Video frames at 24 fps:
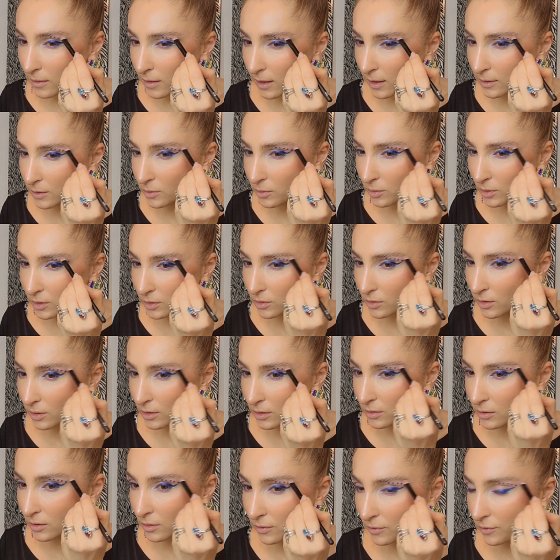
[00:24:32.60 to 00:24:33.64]
I don't want to
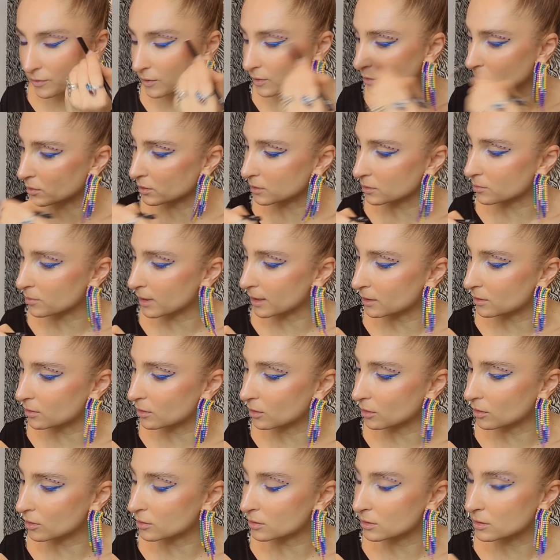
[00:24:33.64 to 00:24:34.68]
interfere with my
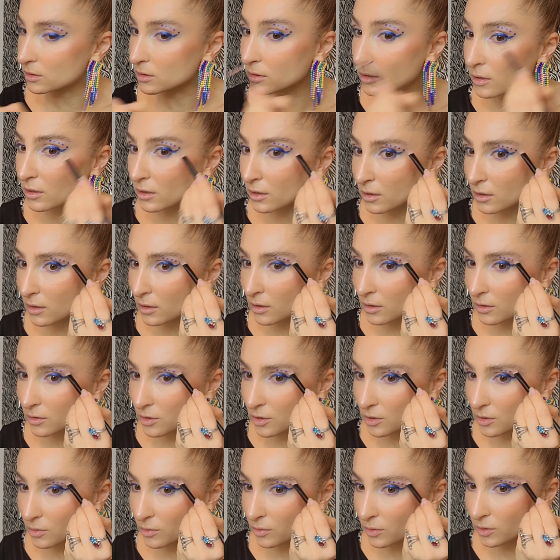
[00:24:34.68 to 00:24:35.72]
dots.
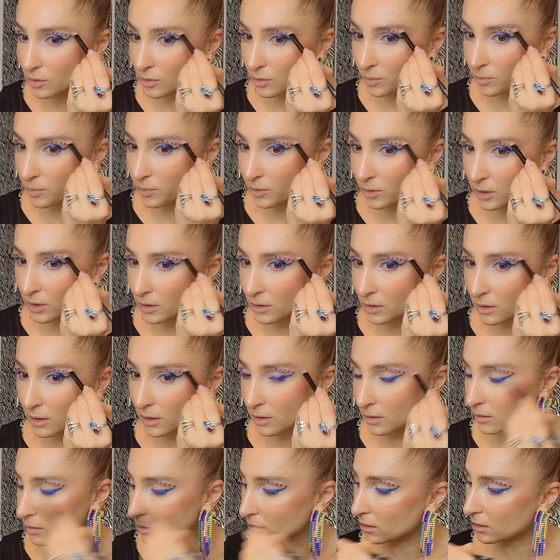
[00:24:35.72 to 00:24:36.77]
Just want to put it
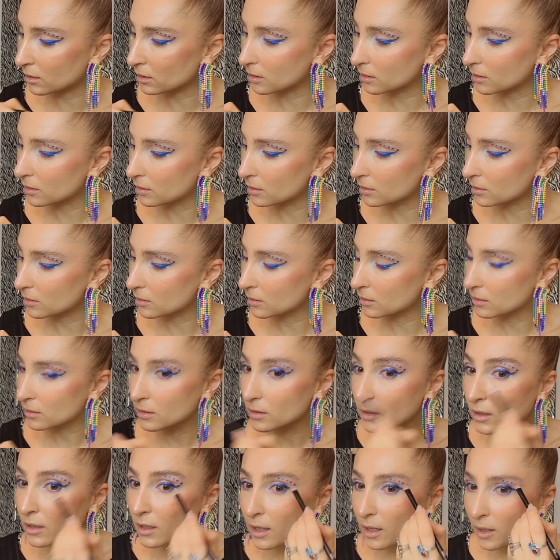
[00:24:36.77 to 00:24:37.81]
in the
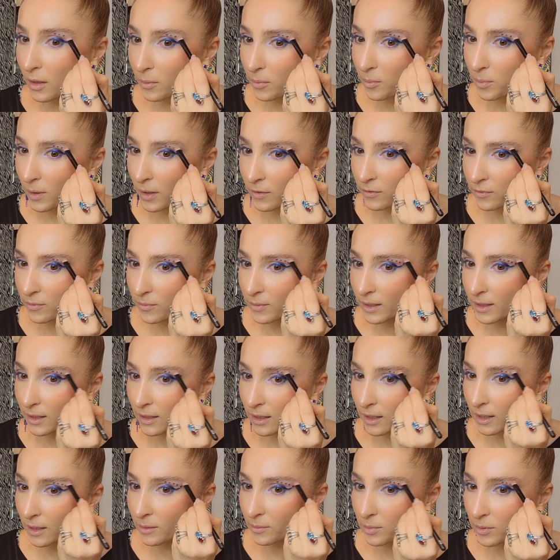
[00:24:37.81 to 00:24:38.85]
above my
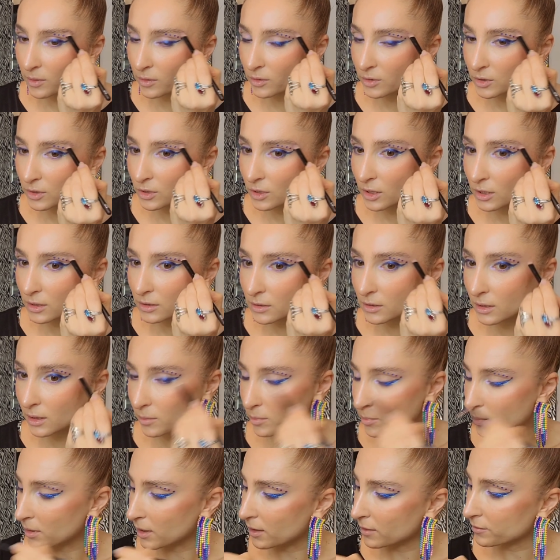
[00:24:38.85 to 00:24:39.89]
eyebrow, just
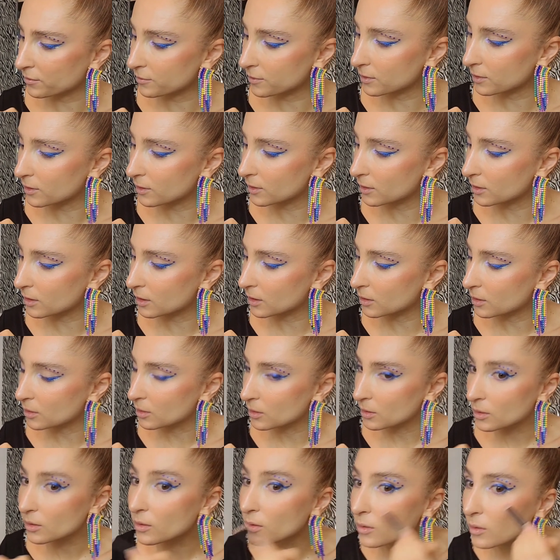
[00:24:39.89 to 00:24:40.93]
above
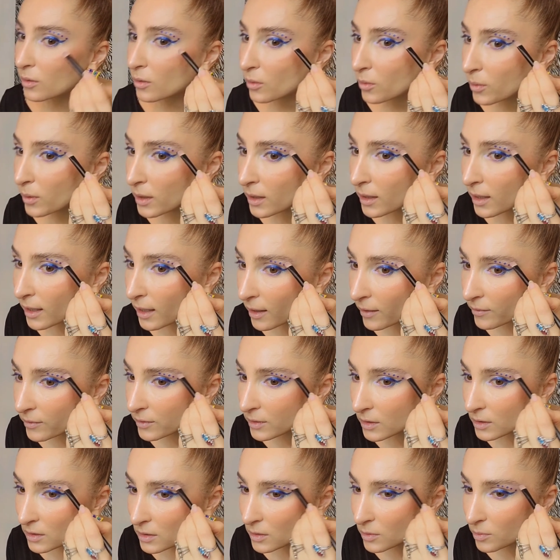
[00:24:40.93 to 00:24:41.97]
where I have
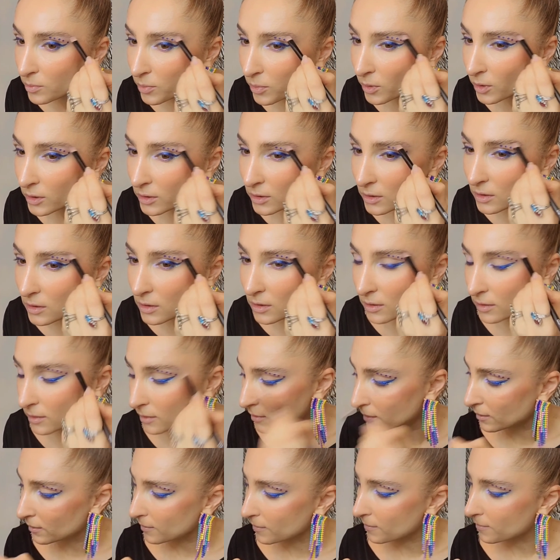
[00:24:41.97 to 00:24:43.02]
the spots,
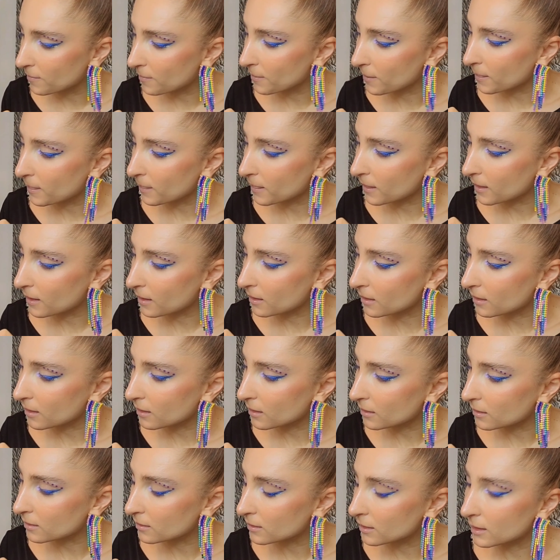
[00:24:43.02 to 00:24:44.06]

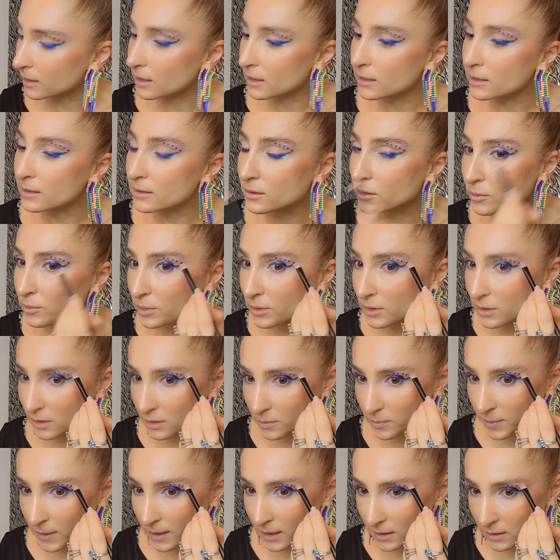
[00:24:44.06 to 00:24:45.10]
like a little bit
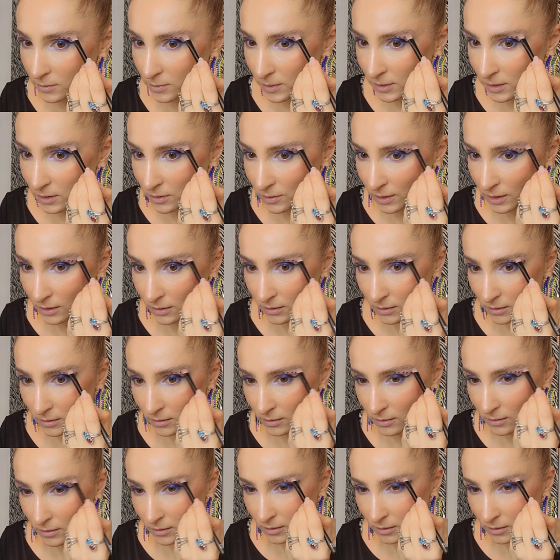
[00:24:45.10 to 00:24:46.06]
space between.